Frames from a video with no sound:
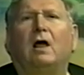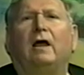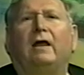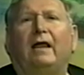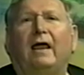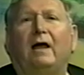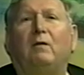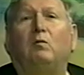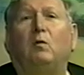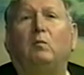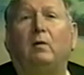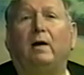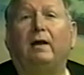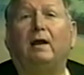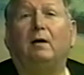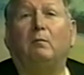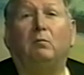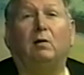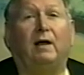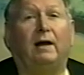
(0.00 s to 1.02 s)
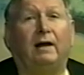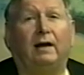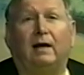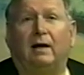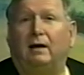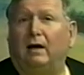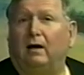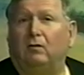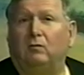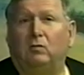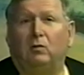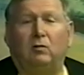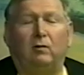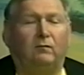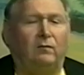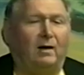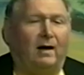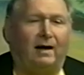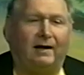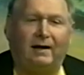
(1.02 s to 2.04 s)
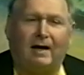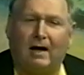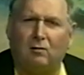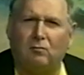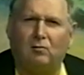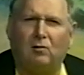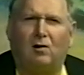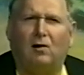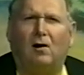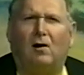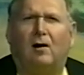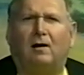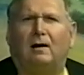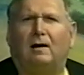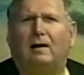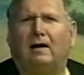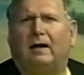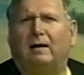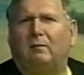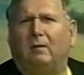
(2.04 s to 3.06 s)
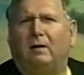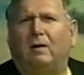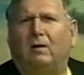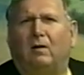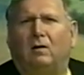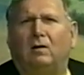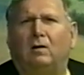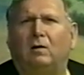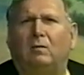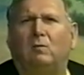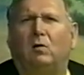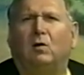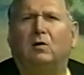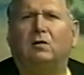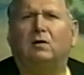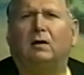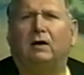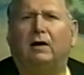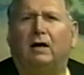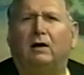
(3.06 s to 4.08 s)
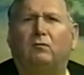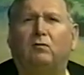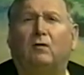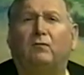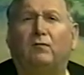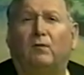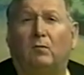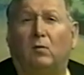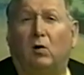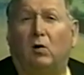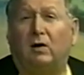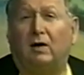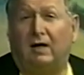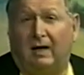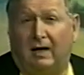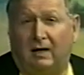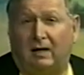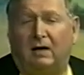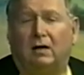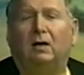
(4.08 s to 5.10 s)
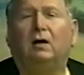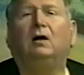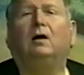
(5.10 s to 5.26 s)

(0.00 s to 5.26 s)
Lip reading: They will, when they're blending it, they'll do, if you like extra garlic like me or a little more cilantro for more kick,